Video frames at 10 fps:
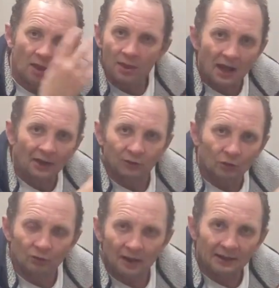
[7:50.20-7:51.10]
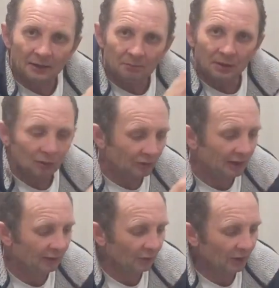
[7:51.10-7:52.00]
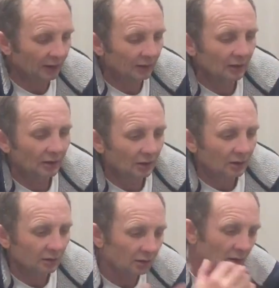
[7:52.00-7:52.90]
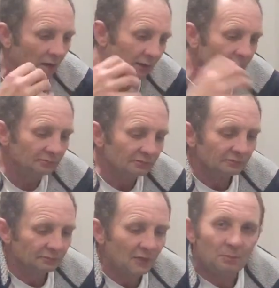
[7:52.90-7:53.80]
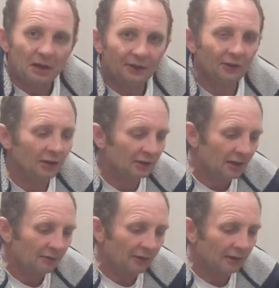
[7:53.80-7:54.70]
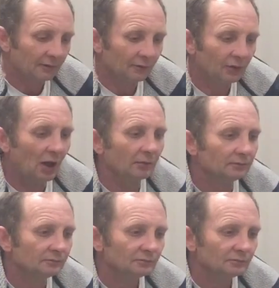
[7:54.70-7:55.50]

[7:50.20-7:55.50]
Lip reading: that's already built into it, like the piston and everything. So,